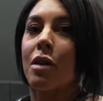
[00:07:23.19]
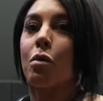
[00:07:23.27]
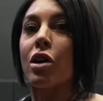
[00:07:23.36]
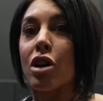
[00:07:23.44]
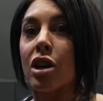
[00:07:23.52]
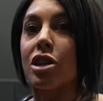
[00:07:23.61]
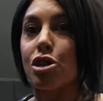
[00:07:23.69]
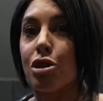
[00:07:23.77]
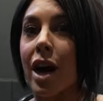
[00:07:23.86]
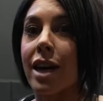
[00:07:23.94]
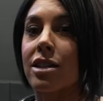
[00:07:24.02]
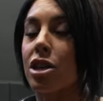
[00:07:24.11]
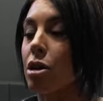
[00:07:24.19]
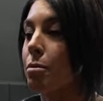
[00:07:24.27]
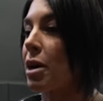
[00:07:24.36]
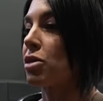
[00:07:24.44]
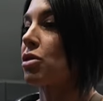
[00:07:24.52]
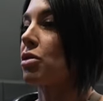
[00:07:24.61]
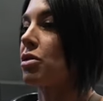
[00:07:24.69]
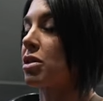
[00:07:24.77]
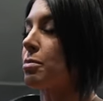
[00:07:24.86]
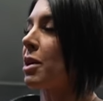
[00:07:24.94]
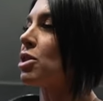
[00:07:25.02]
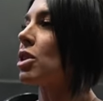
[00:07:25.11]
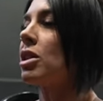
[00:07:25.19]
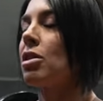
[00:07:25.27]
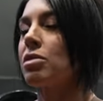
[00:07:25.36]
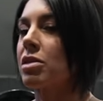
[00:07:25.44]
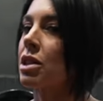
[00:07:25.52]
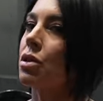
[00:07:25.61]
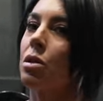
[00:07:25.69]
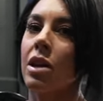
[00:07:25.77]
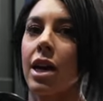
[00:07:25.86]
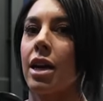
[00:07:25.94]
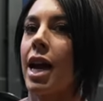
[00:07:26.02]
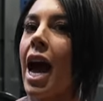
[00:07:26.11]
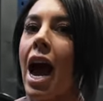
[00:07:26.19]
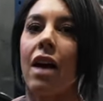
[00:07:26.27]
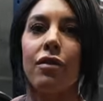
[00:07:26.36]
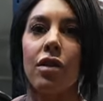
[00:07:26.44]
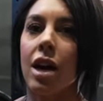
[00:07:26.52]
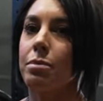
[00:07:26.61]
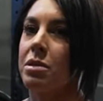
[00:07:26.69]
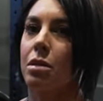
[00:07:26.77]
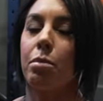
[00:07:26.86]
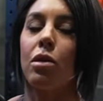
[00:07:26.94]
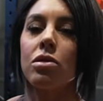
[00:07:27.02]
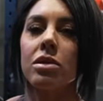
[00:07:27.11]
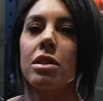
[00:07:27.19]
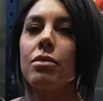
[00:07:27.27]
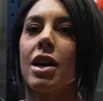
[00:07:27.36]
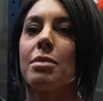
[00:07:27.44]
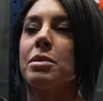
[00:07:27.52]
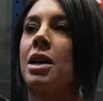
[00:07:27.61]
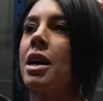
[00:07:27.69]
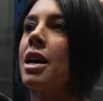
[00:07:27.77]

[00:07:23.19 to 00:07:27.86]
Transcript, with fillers: where you're contracting your muscles, especially those little like half reps, the pulsing reps.